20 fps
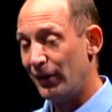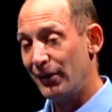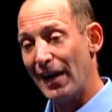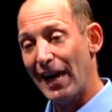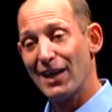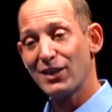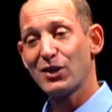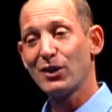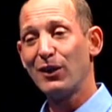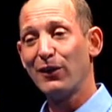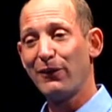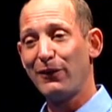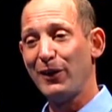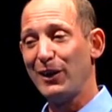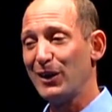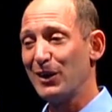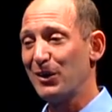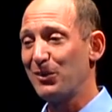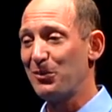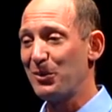National
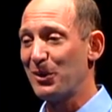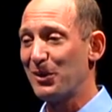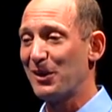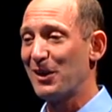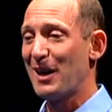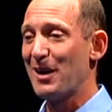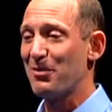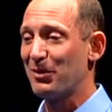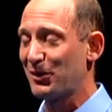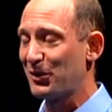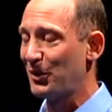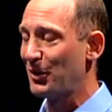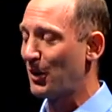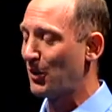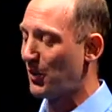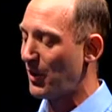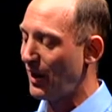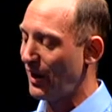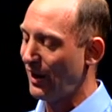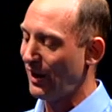Field we were able to
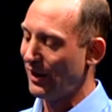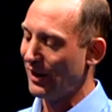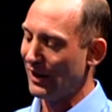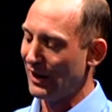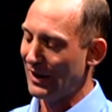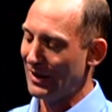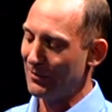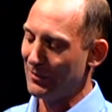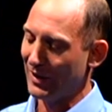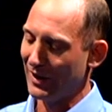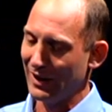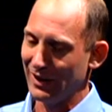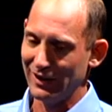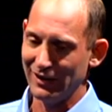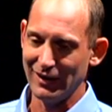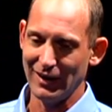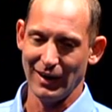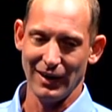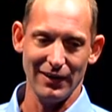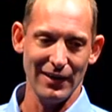acquire,
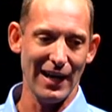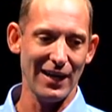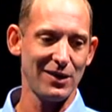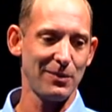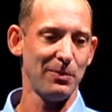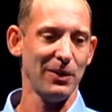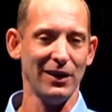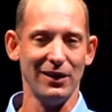and that's